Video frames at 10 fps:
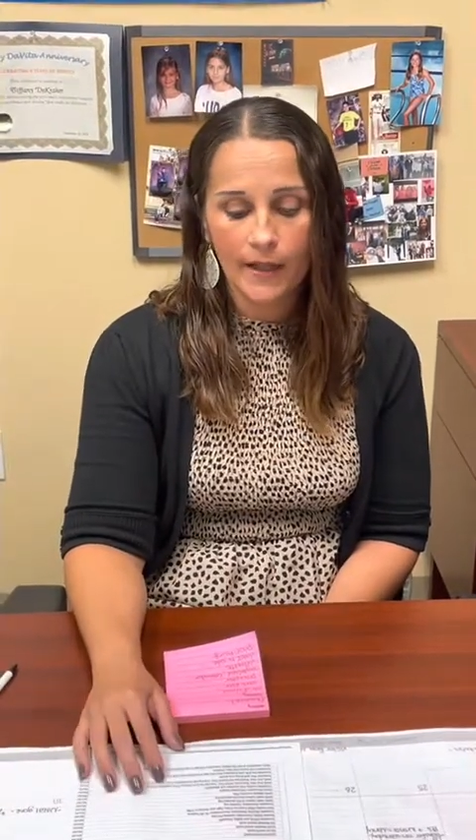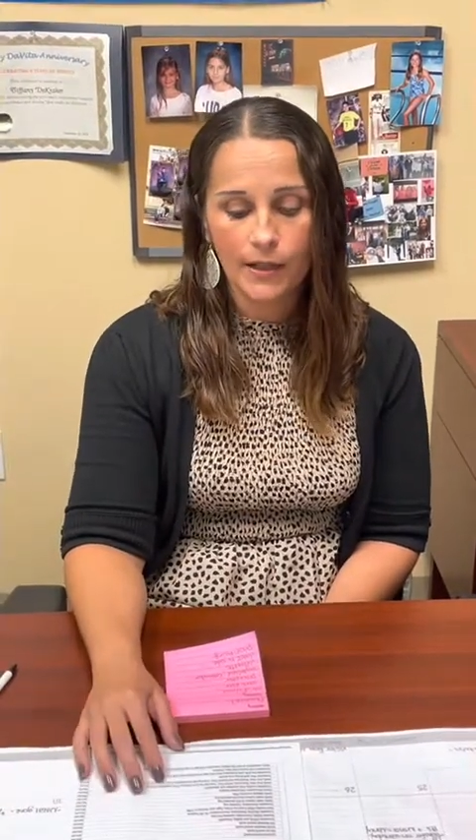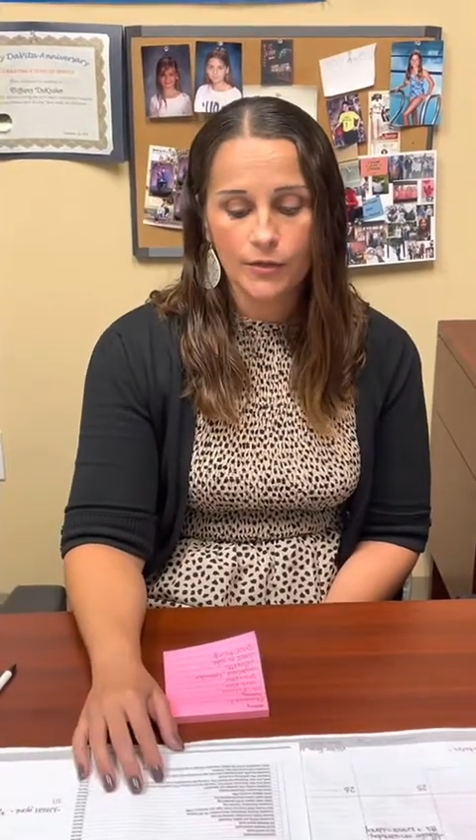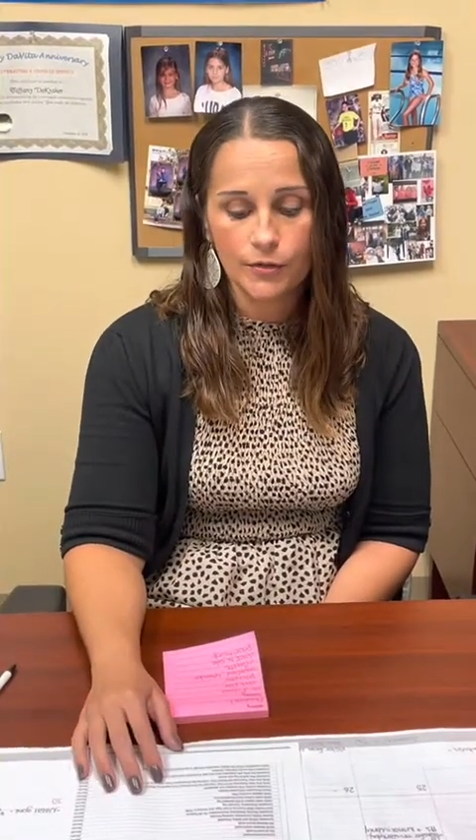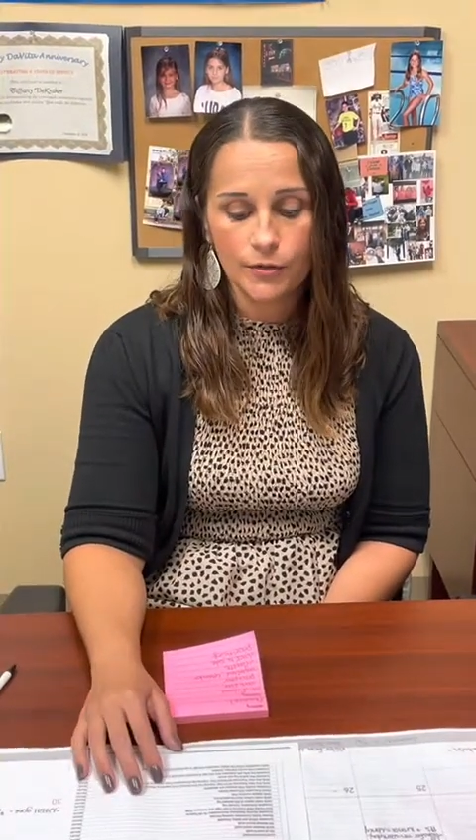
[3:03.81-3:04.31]

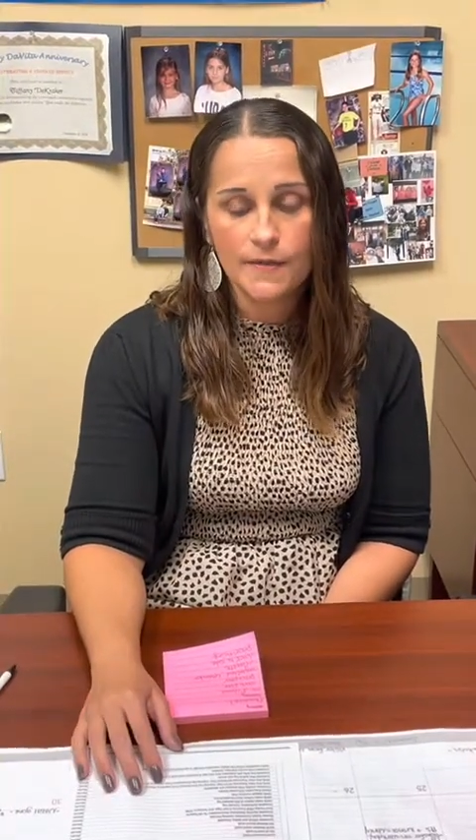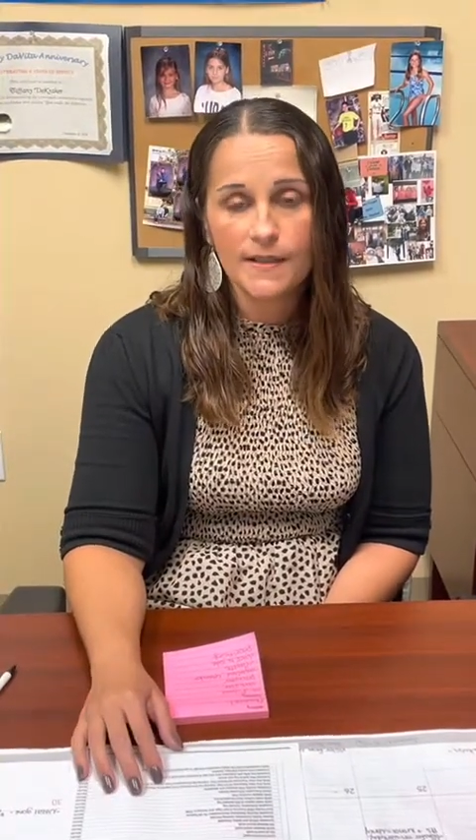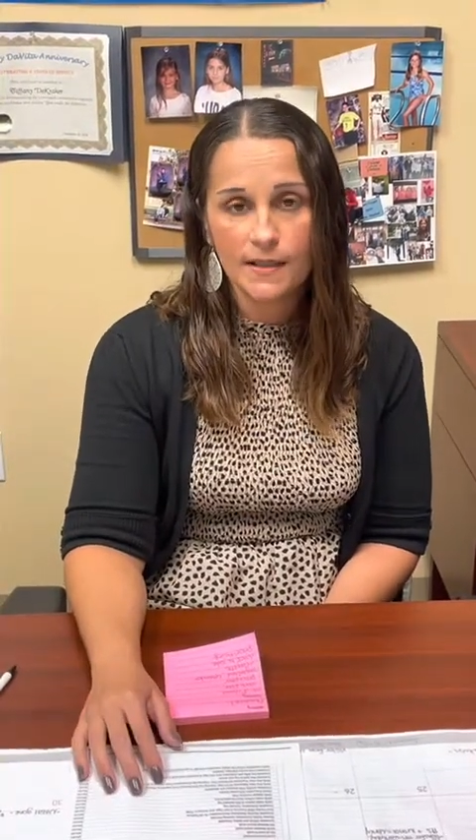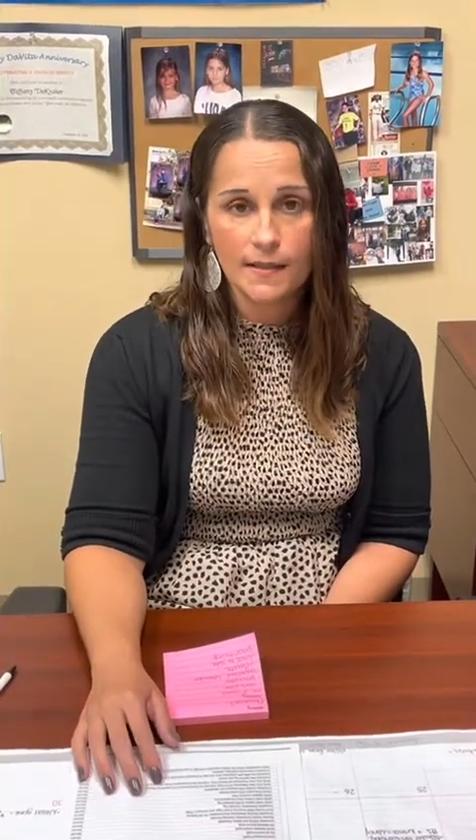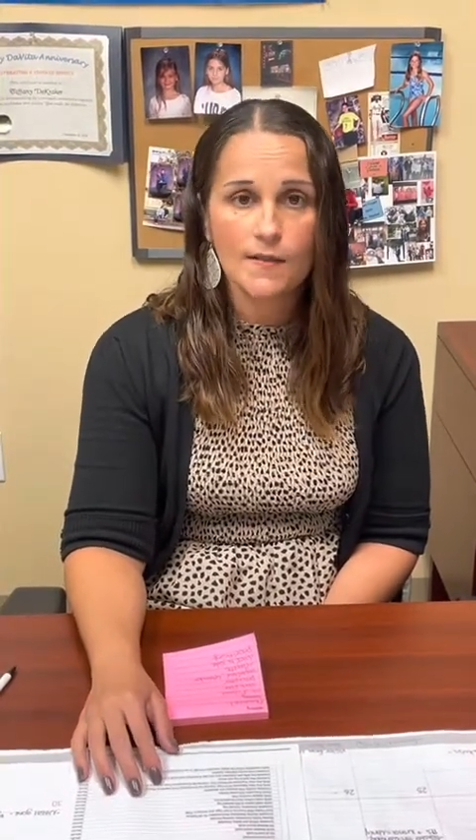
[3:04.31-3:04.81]
that
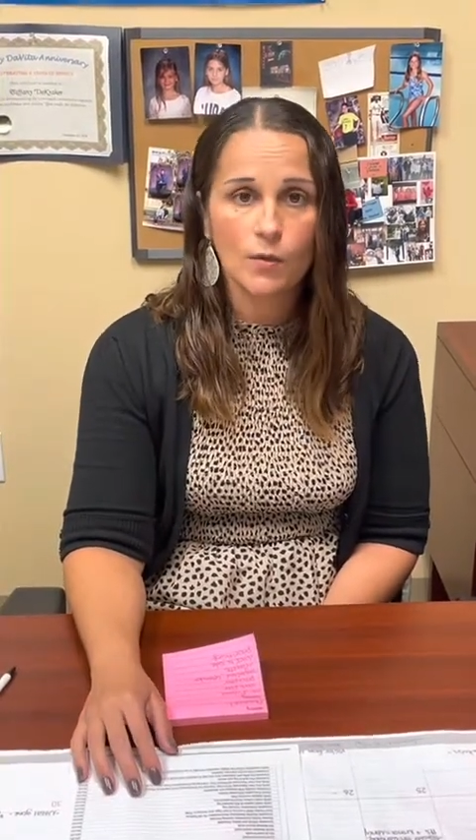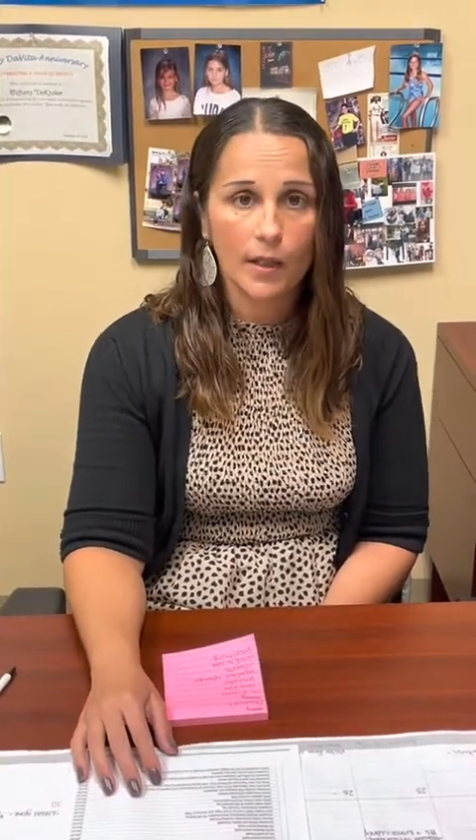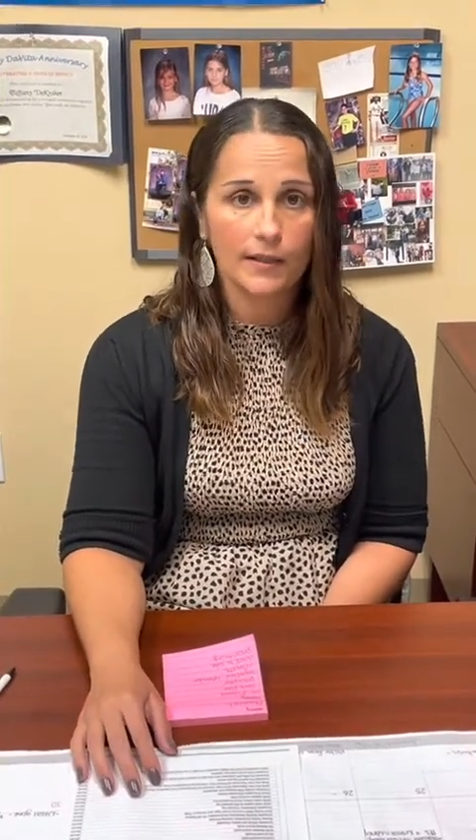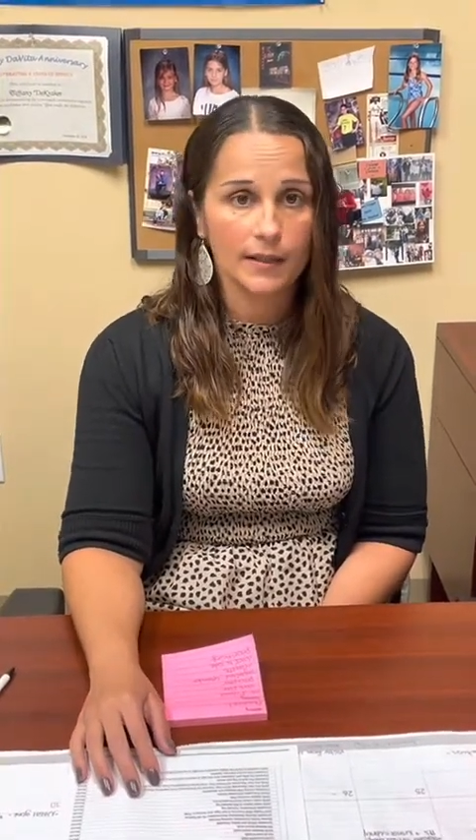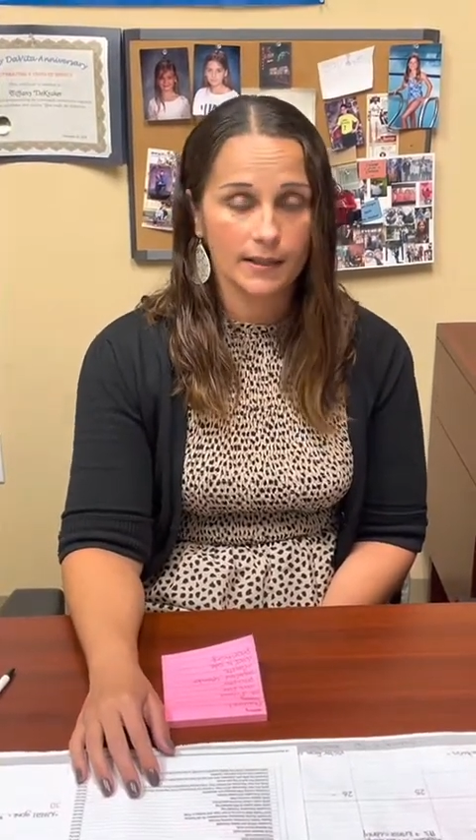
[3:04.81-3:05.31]
using this quality